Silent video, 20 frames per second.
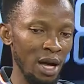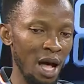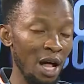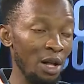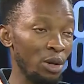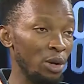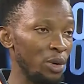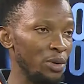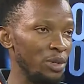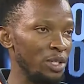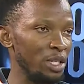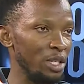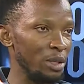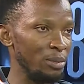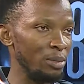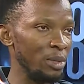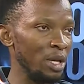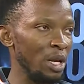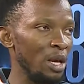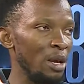
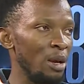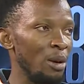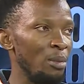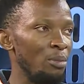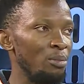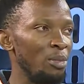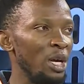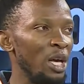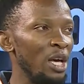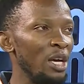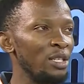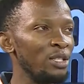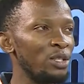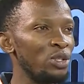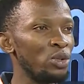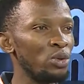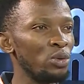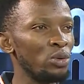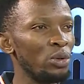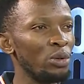algorithm
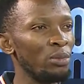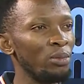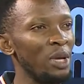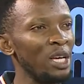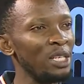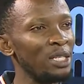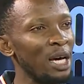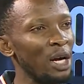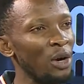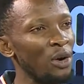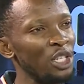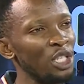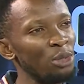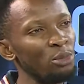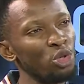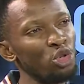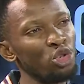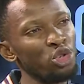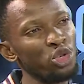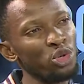begins to make the
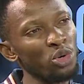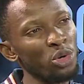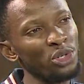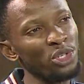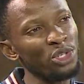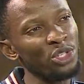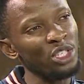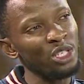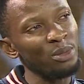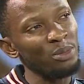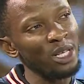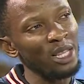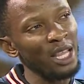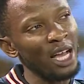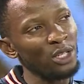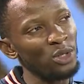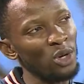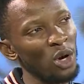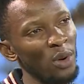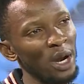algorithm trusts me
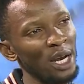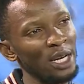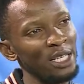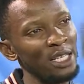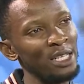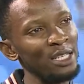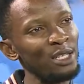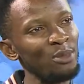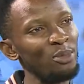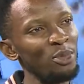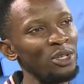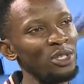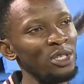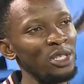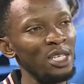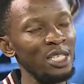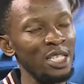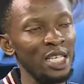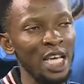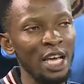that, all right, this
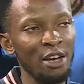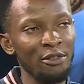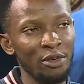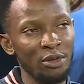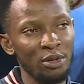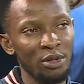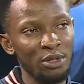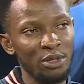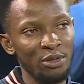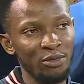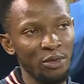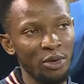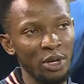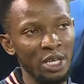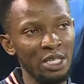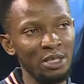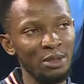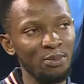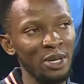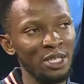person is here for this fun,
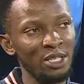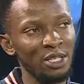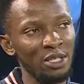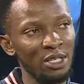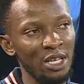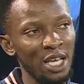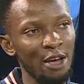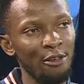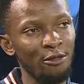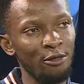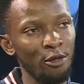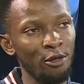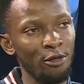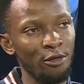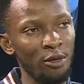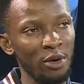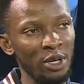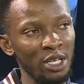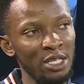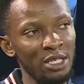this person is here for
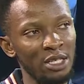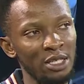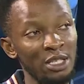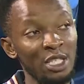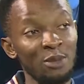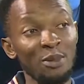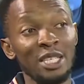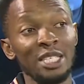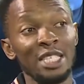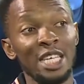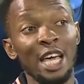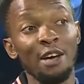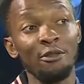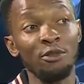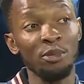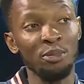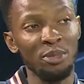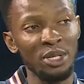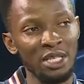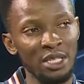fun, this person is here
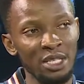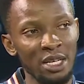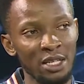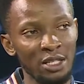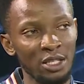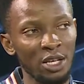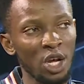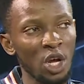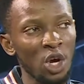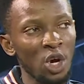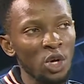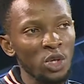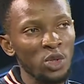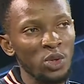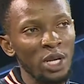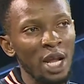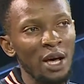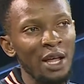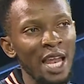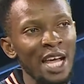for business.
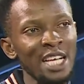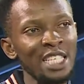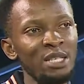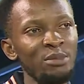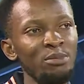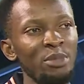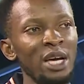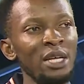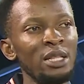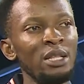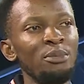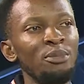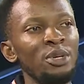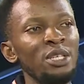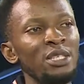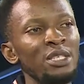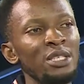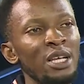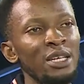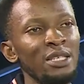So now let's make
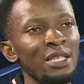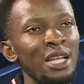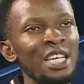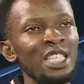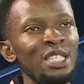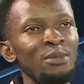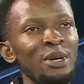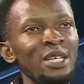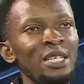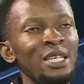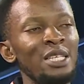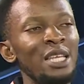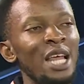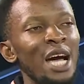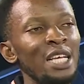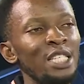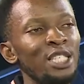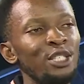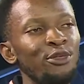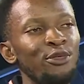the
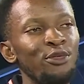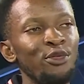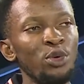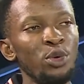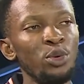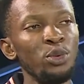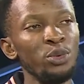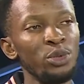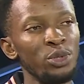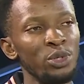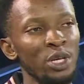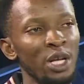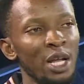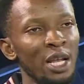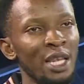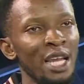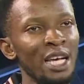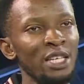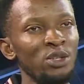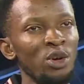dance fluid.
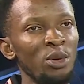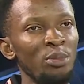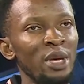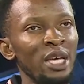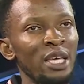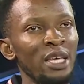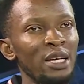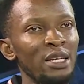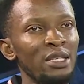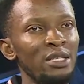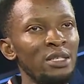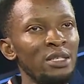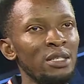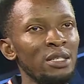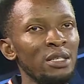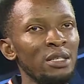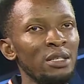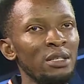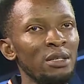Let's not make it